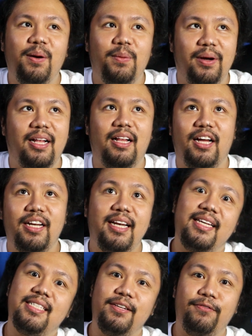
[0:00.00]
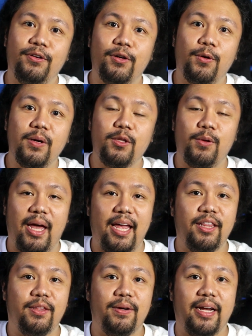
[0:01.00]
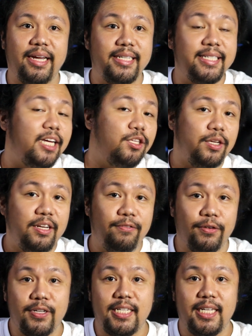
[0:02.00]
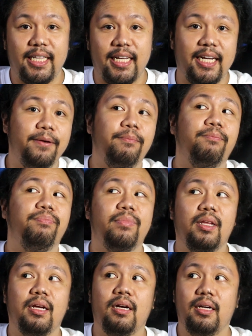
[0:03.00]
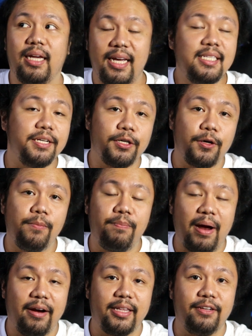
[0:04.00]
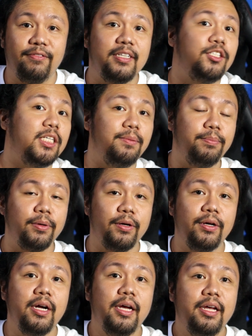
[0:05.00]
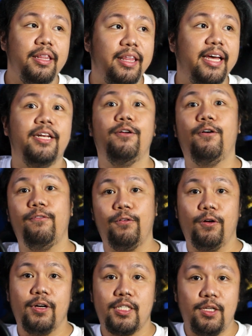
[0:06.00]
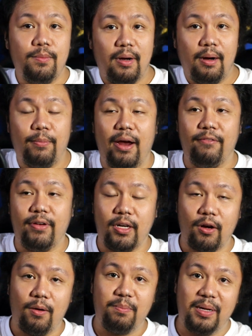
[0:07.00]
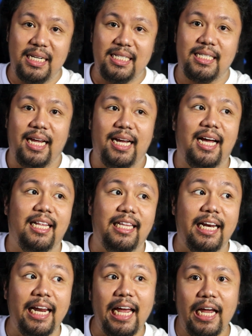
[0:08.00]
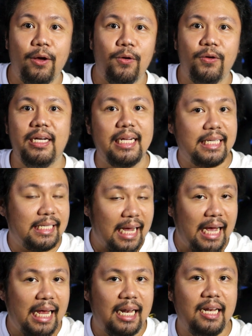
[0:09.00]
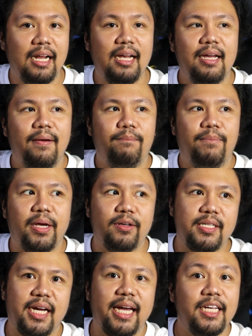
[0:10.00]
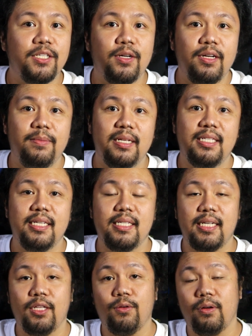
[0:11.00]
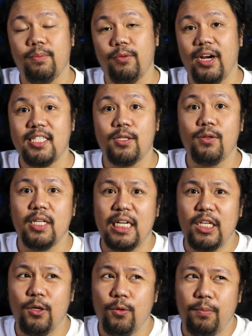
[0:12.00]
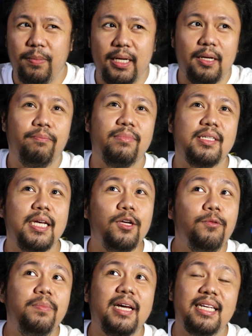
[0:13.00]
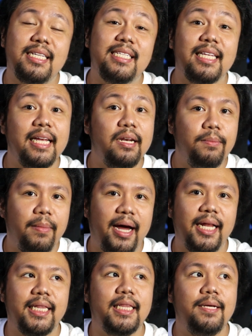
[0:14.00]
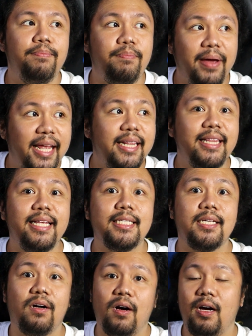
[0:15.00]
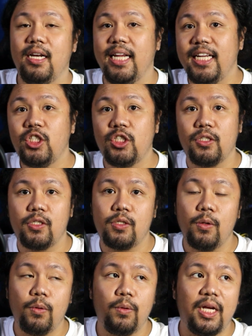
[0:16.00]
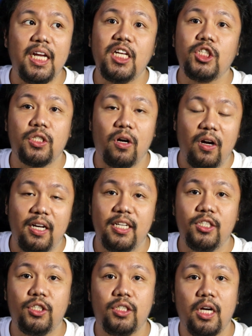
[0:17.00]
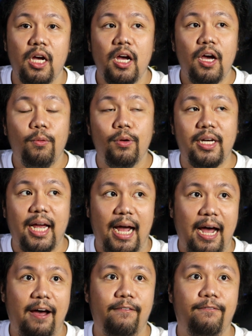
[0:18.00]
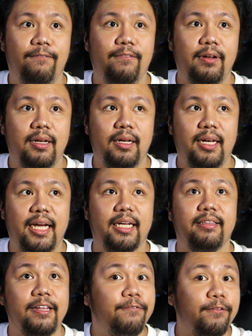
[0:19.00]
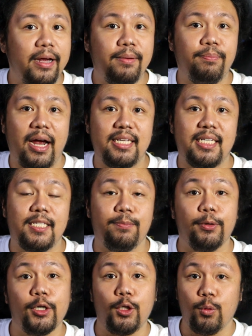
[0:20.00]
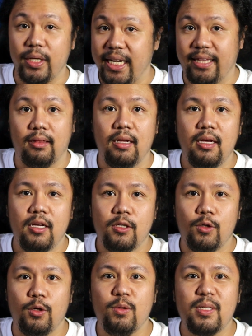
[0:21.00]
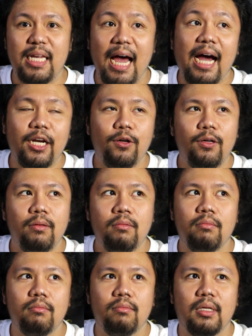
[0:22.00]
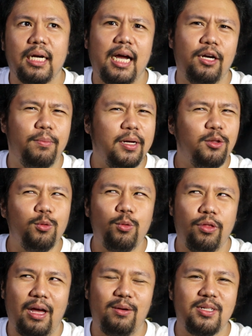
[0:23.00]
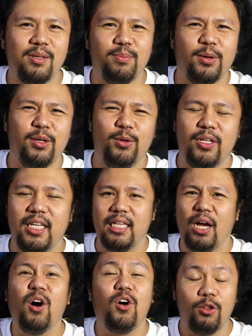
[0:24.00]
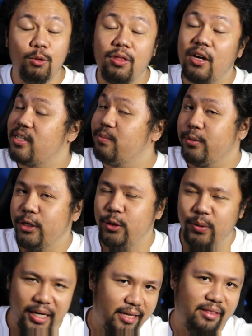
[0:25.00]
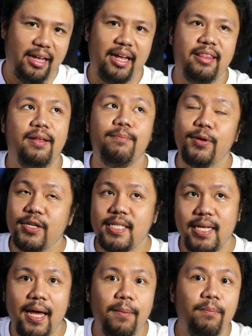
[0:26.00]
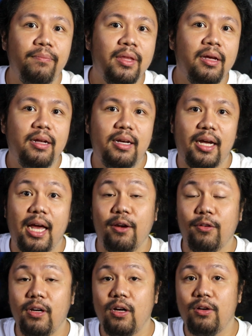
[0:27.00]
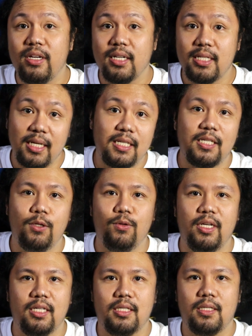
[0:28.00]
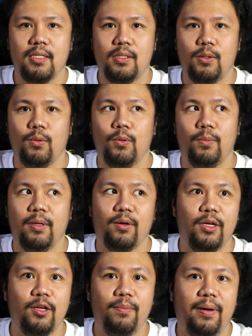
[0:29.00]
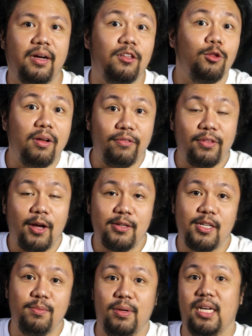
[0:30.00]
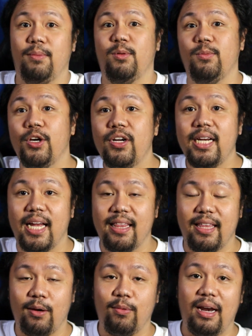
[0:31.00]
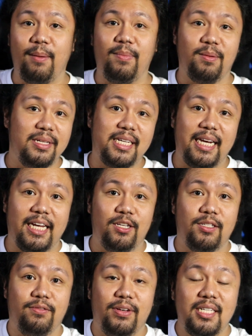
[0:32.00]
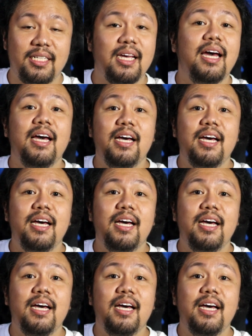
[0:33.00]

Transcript: Well, unless if you're going to enter a state university, yes, they're comparatively cheaper. Then, of course, yung mga private companies like Ateneo, LaSalle. Pero sa case ko naman, since I took up grad school in UP, sa UP kasi sa Diliman, depende sa college. So, each college would have like different prices per unit. So, yung sa akin nun, kano ba 2,000 per unit? Oh, 2,000 per unit. And then per sem, nag-enroll ako ng 6 units. So, biroin nyo parang 12,000 minimum yon, and then wala pang miscellaneous fees.